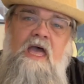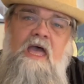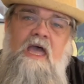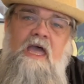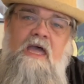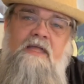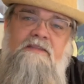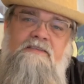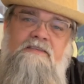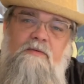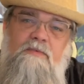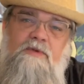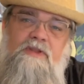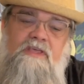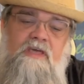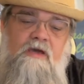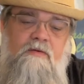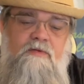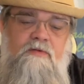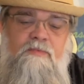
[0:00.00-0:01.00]
Had somebody
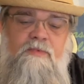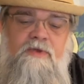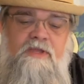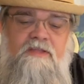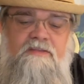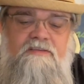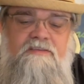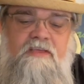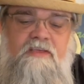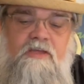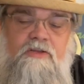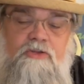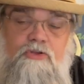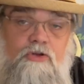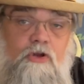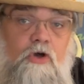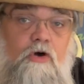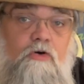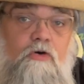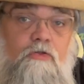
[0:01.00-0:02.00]
come to me and said, you
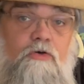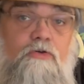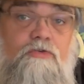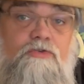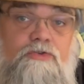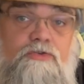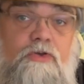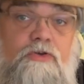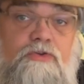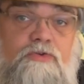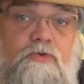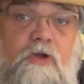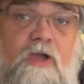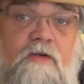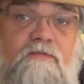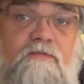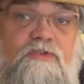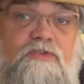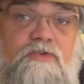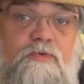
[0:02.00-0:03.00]
know, those
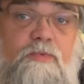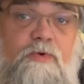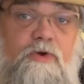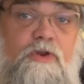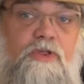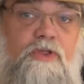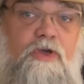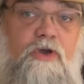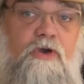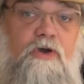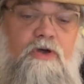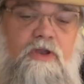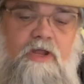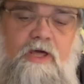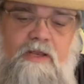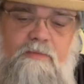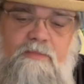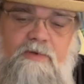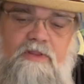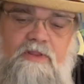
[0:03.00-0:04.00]
Ravens are pretty good,
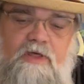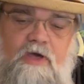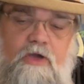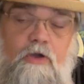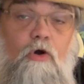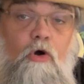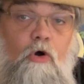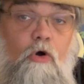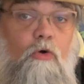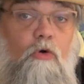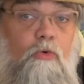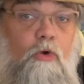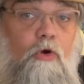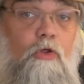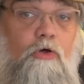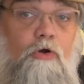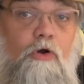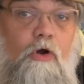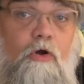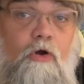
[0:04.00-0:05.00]
I'd have been like, oh,
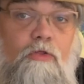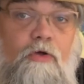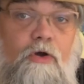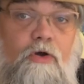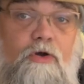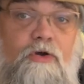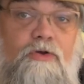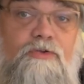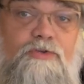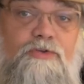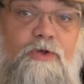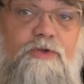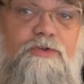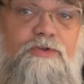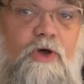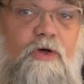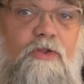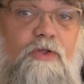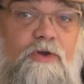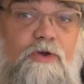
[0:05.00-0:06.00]
really, are they? Because they
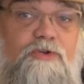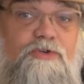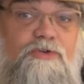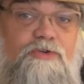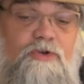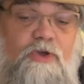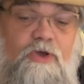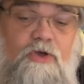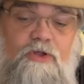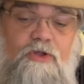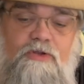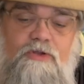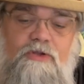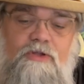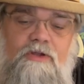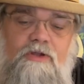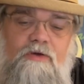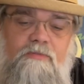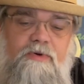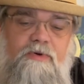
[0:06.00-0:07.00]
sound like shit,
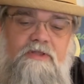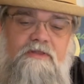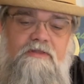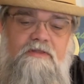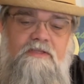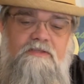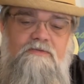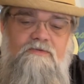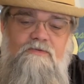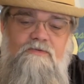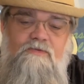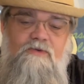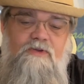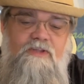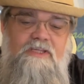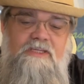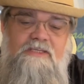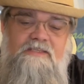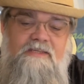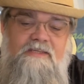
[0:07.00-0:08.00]
you know, but this one
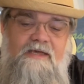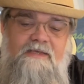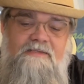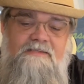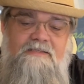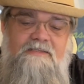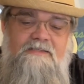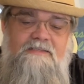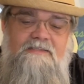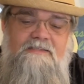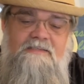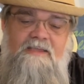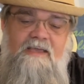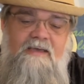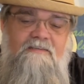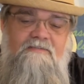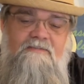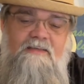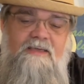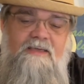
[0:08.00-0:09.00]
really doesn't
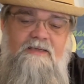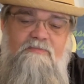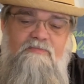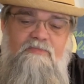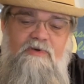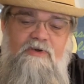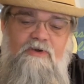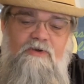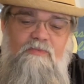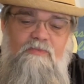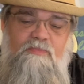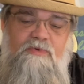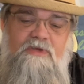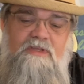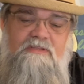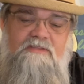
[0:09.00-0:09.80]
sound like poop. It